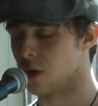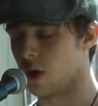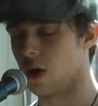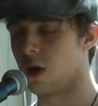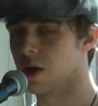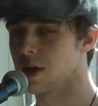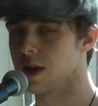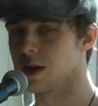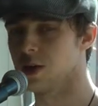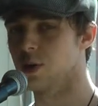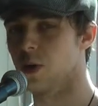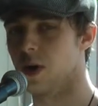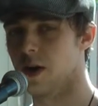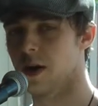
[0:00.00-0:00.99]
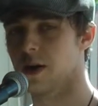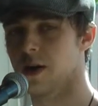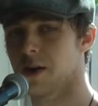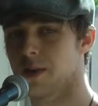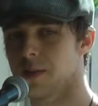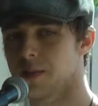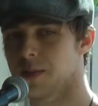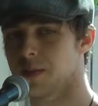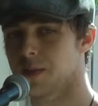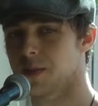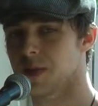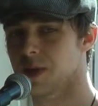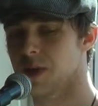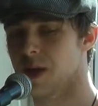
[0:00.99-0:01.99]
for all that you are
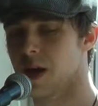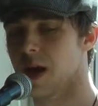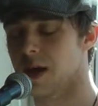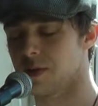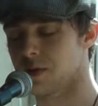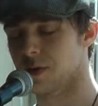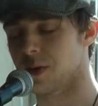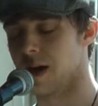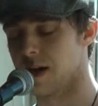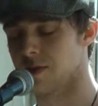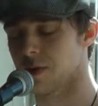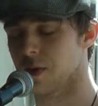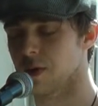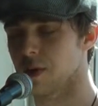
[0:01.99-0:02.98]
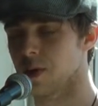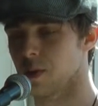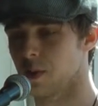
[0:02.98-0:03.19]
and forever